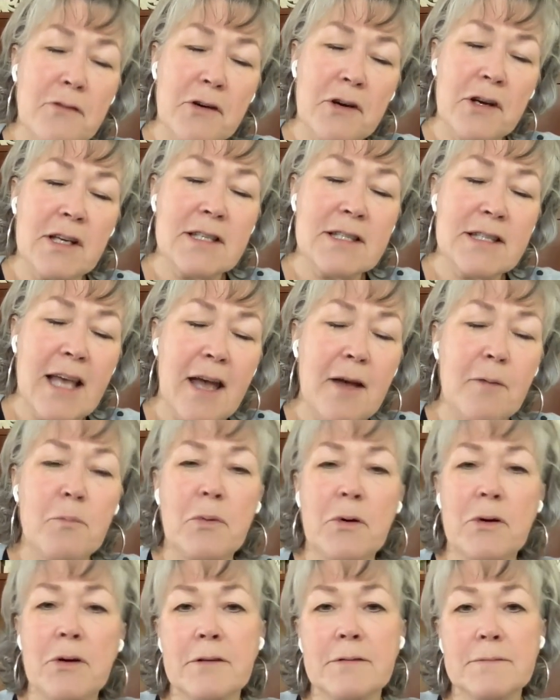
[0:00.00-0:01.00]
For
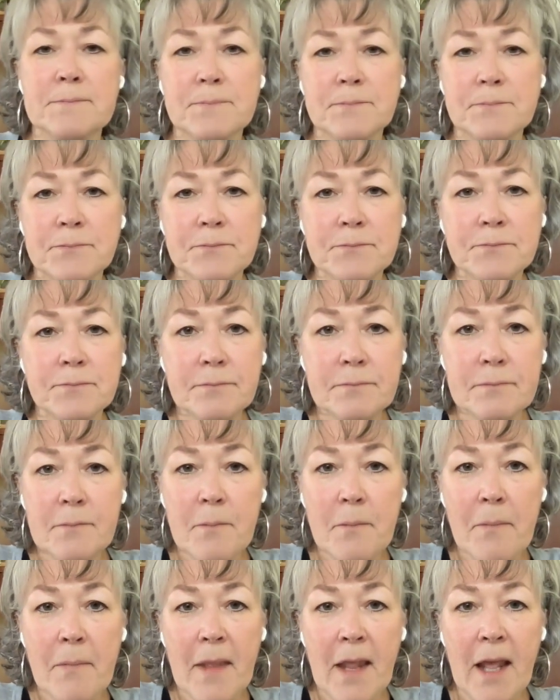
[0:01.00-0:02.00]
example,
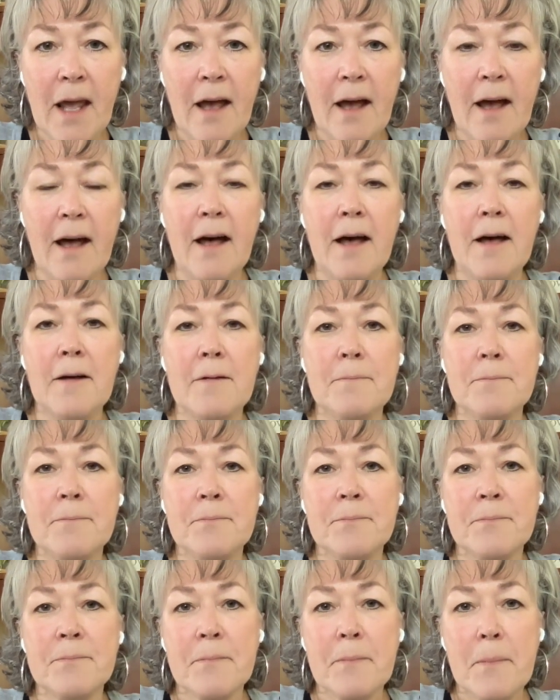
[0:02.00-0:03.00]
you
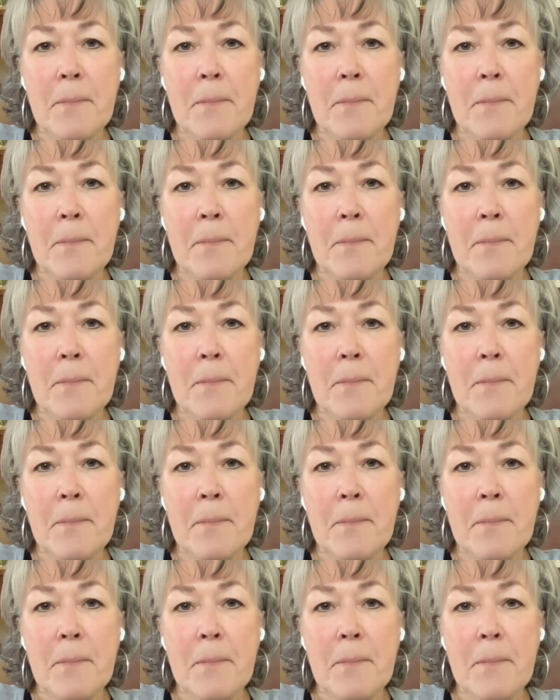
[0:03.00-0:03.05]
